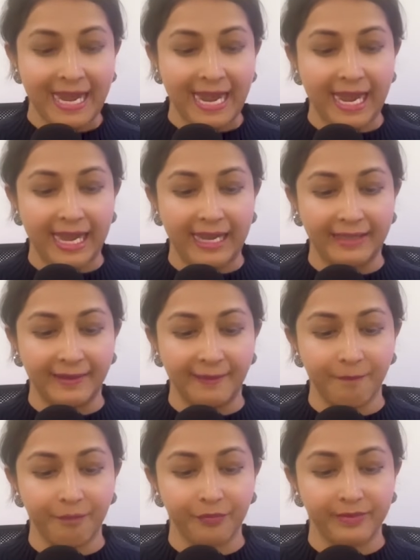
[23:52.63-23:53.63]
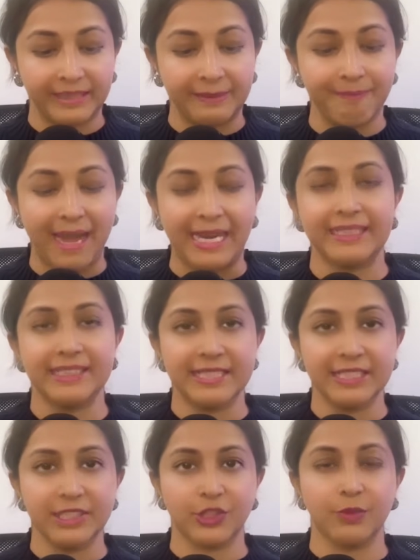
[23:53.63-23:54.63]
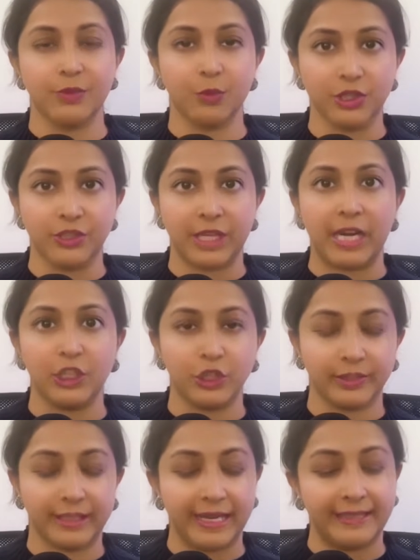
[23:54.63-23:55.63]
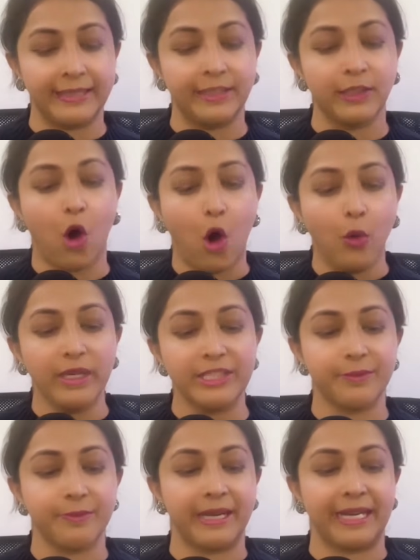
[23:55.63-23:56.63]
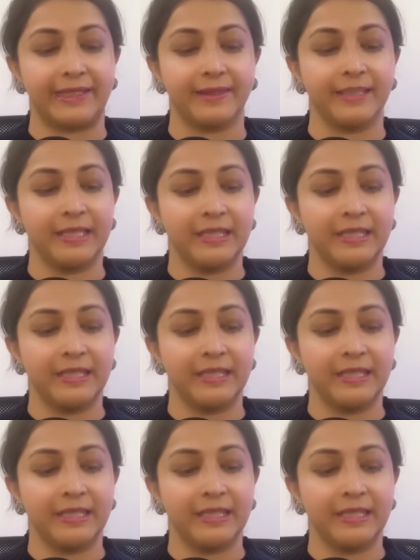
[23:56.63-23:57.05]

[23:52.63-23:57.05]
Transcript: And the mechanism was such that it always made